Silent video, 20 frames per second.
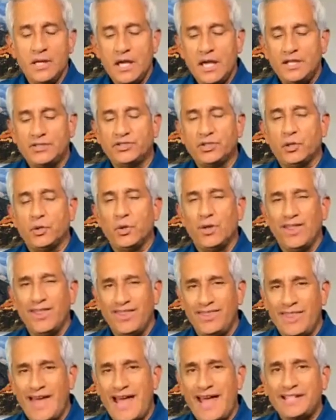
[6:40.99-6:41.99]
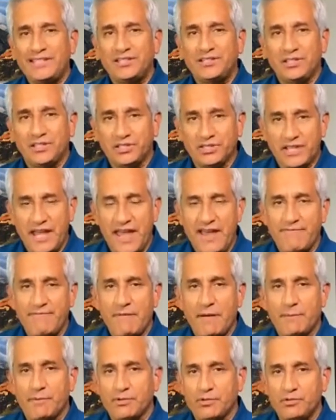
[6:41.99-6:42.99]
And so that's the staff
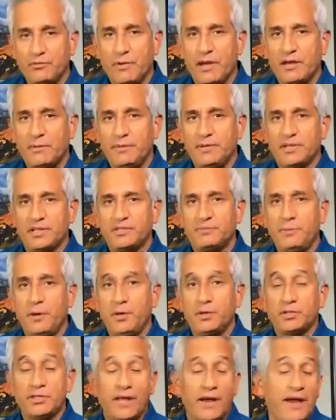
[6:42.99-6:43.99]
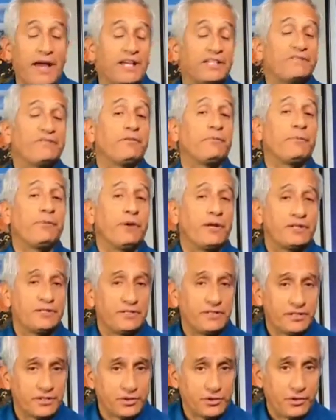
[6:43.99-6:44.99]
members who might have been exposed. Now, as for
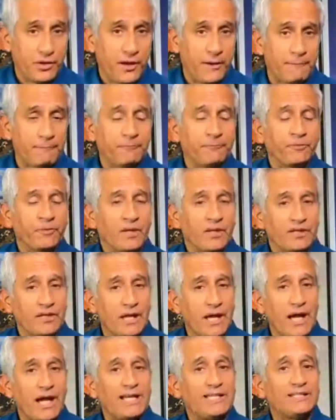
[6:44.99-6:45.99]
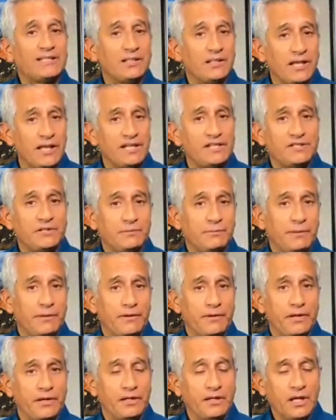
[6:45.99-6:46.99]
President Trump, the isolation
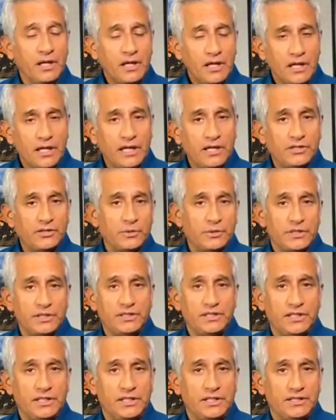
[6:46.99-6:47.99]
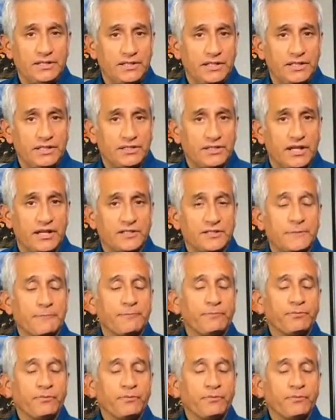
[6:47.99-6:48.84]
period, here's what the CDC says.